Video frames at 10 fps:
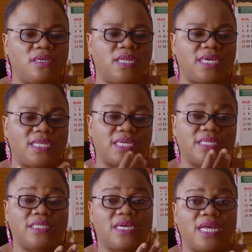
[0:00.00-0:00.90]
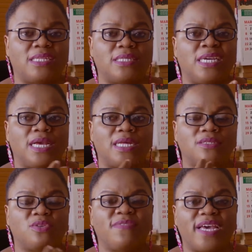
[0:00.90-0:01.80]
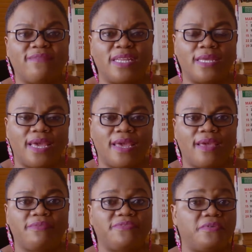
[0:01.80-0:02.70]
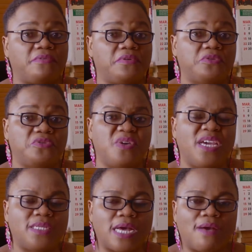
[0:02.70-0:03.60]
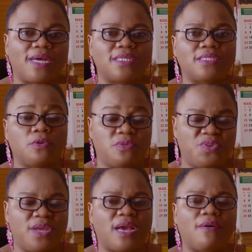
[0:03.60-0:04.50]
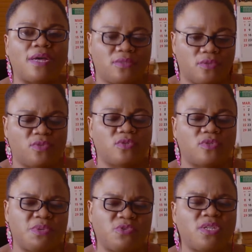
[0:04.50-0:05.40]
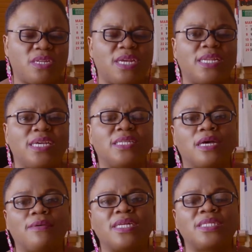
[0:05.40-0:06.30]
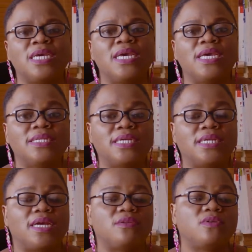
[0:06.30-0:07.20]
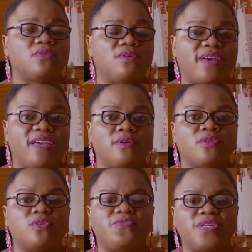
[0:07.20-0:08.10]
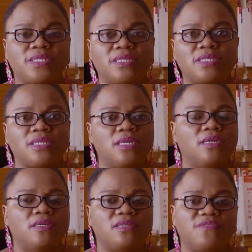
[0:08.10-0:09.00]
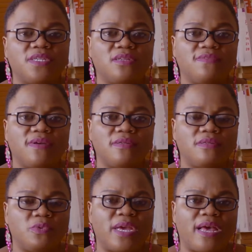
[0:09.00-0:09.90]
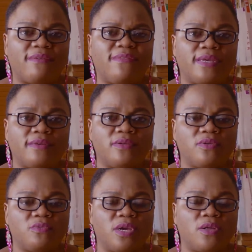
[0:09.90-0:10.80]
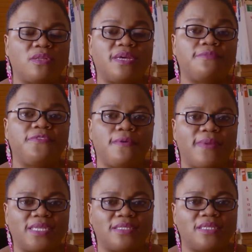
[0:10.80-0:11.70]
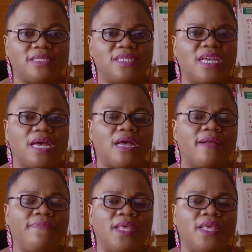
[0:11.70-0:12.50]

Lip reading: they said it can survive in the air for close to 8 hours or 3 hours, or so between 3 and 8 hours, then it can also survive on surfaces. Surfaces of we have, we call them fomites. These are